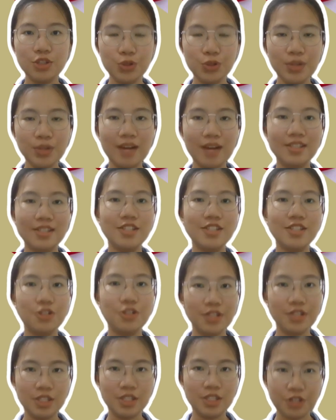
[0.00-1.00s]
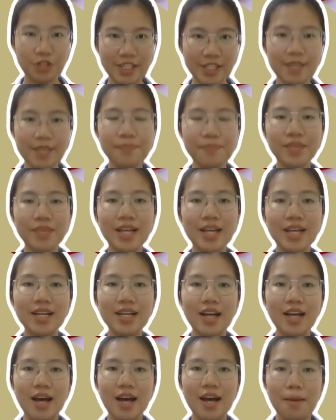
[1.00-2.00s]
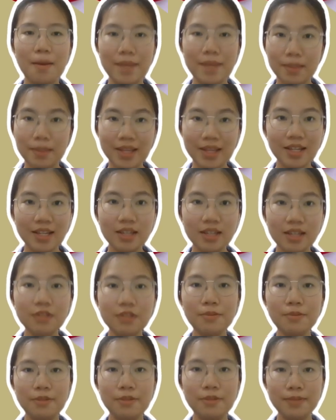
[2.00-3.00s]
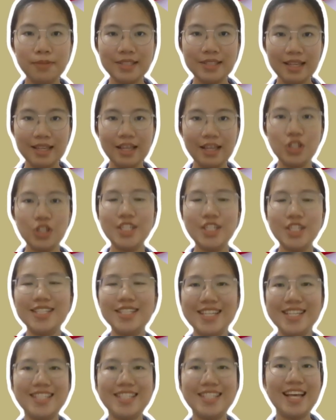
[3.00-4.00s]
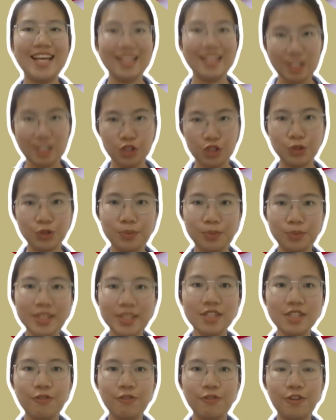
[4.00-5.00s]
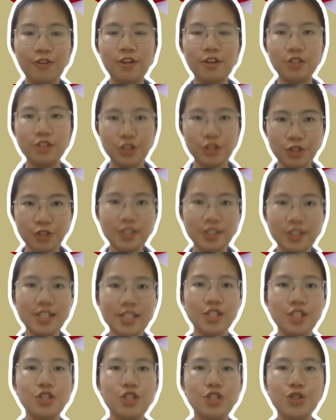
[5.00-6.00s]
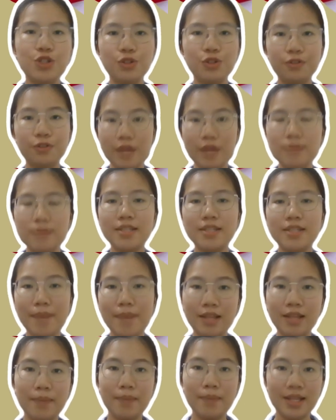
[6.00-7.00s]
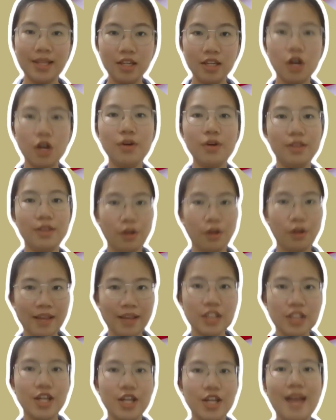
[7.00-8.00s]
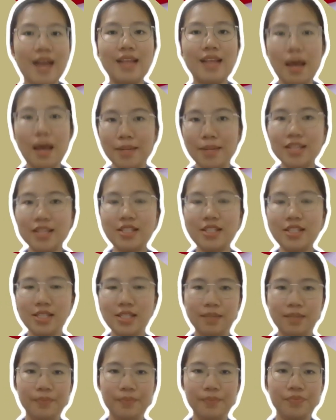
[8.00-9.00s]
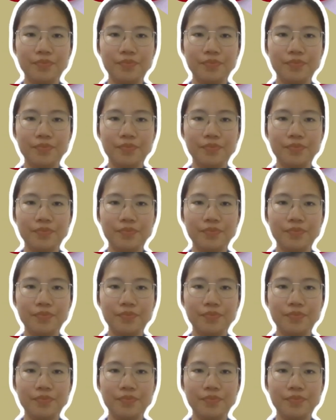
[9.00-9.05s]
2023, mathematical representations is an instrument for students to grasp mathematical knowledge and ability.